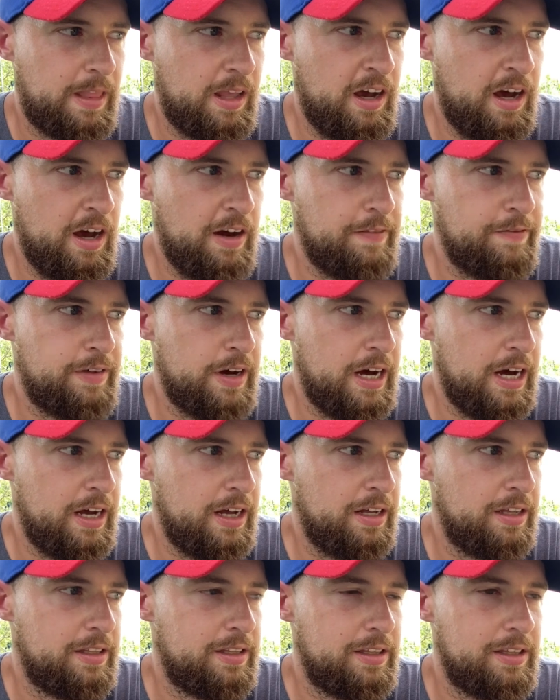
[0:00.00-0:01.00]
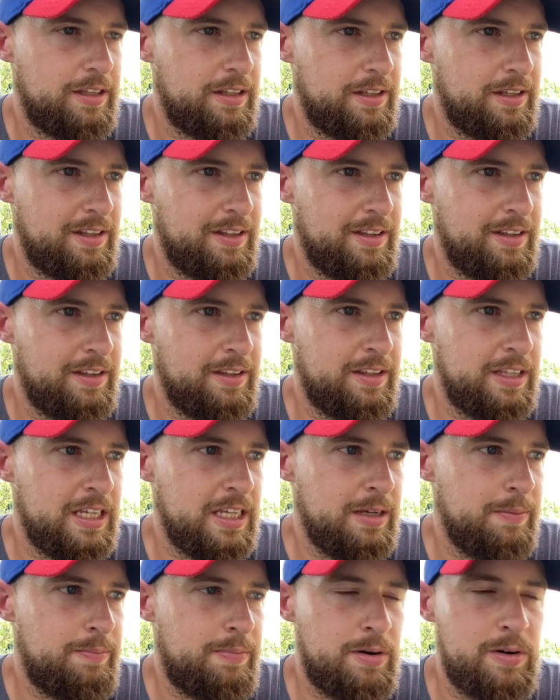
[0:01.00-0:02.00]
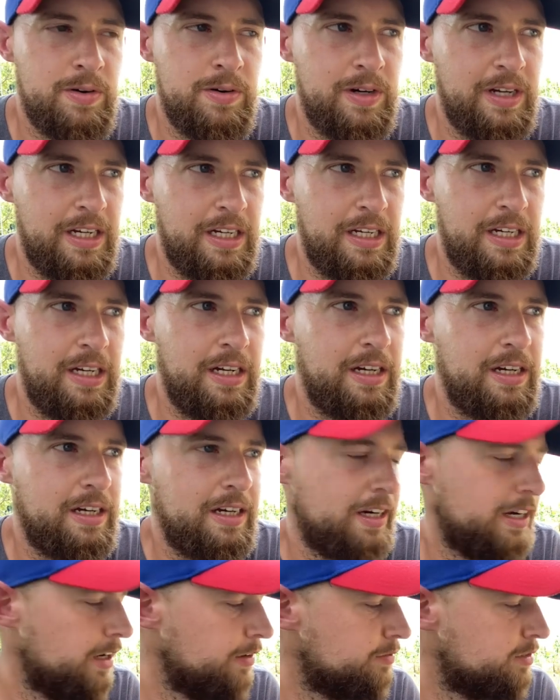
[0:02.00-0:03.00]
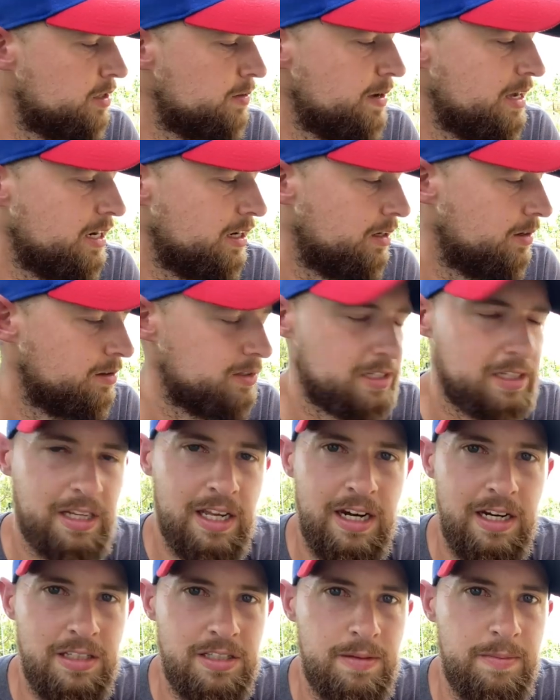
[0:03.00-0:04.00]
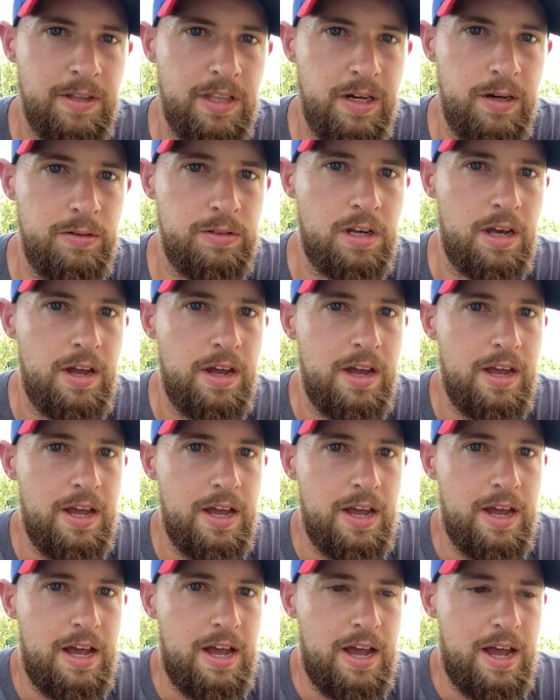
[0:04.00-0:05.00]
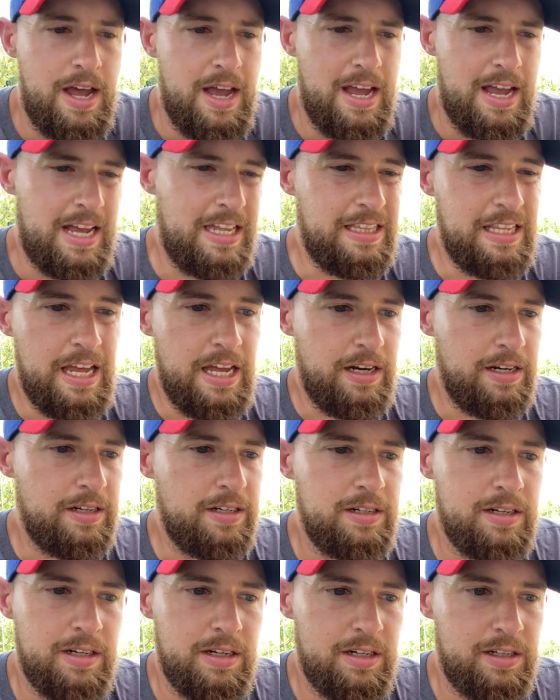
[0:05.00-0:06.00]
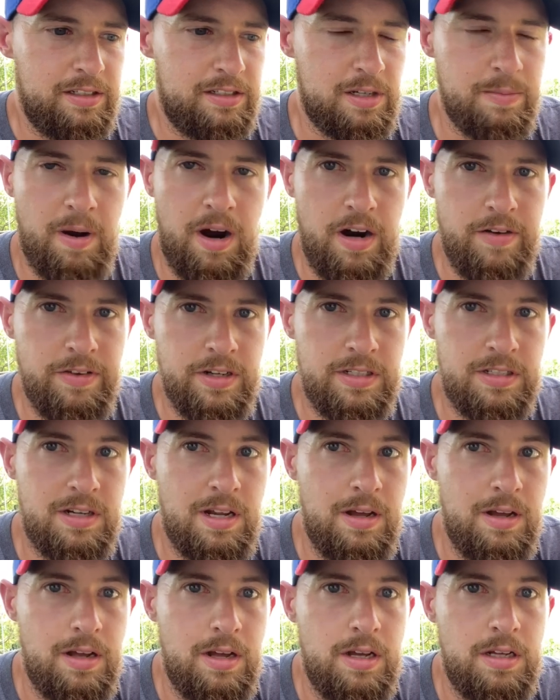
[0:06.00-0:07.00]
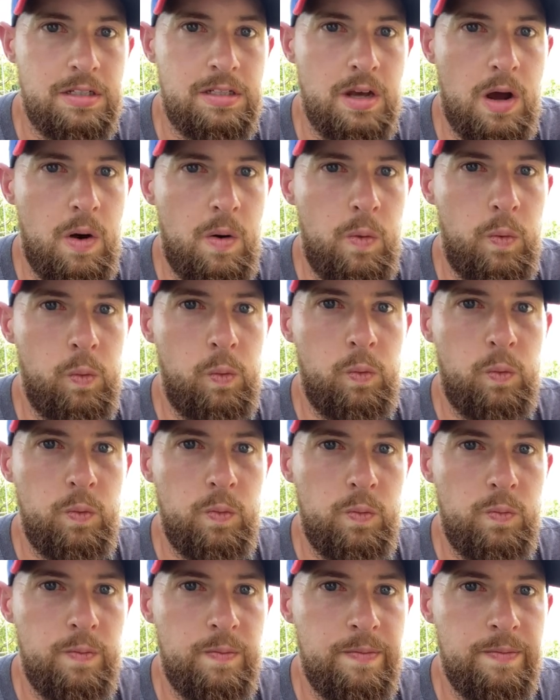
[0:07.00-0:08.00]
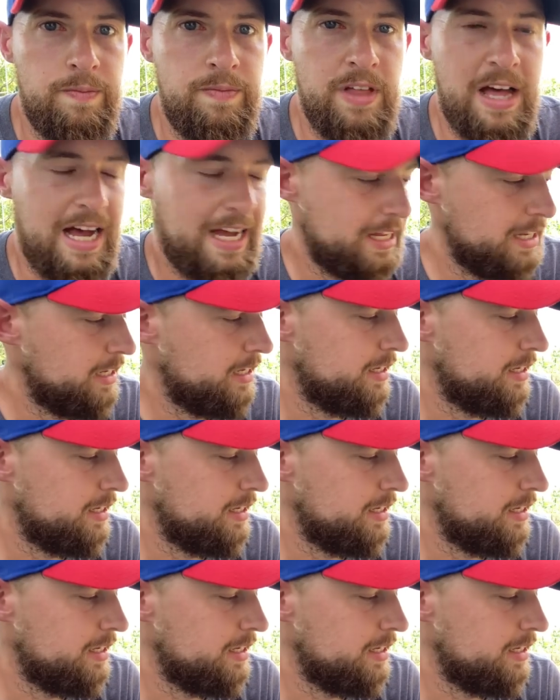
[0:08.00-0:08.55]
of the pruning of tomatoes and getting some of those, and then some harvest. So that